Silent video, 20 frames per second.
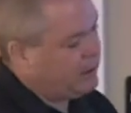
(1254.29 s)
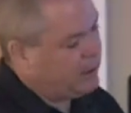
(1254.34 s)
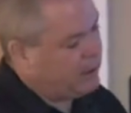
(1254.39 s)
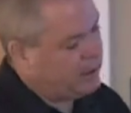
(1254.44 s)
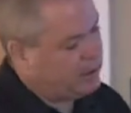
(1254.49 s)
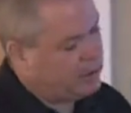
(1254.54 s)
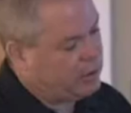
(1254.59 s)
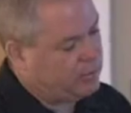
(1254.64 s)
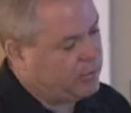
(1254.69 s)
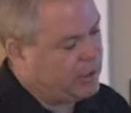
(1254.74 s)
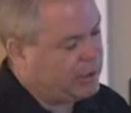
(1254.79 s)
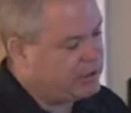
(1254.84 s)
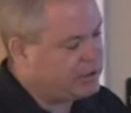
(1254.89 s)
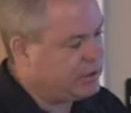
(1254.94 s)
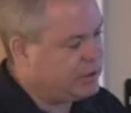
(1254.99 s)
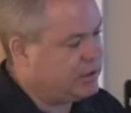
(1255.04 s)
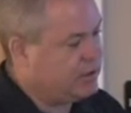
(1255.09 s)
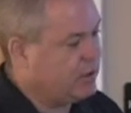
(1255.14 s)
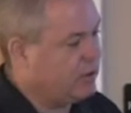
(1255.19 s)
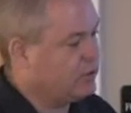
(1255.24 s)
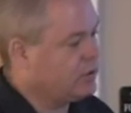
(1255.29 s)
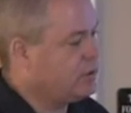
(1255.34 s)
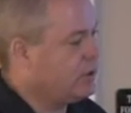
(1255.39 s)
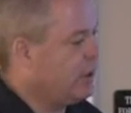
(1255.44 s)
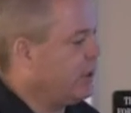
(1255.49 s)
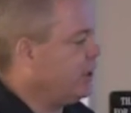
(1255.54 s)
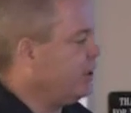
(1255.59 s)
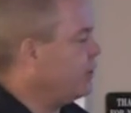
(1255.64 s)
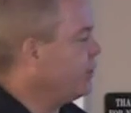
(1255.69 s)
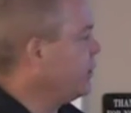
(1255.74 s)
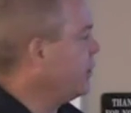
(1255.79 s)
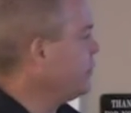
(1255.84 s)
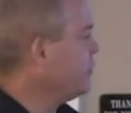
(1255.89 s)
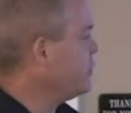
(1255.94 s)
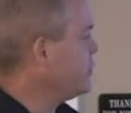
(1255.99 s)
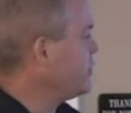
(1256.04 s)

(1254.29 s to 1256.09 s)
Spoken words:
and you may see those laying around